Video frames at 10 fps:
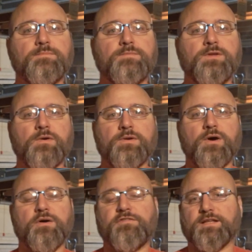don't
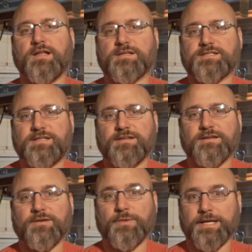know if I lost
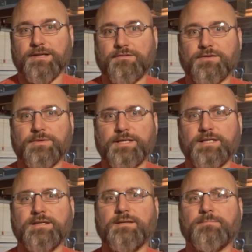any weight over the
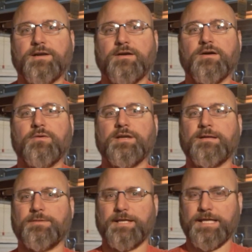weekend, but I know I wasn't
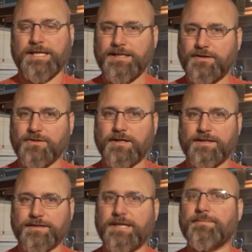able to eat a whole lot
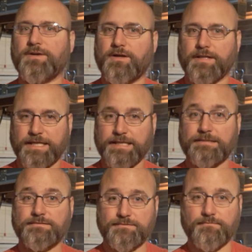and keep it all
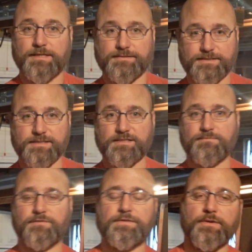in my
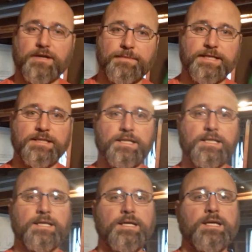system, if you know what I mean.
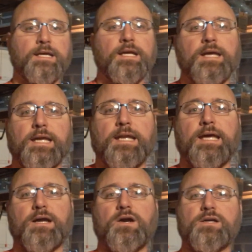And I
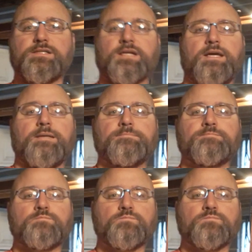had a hard time,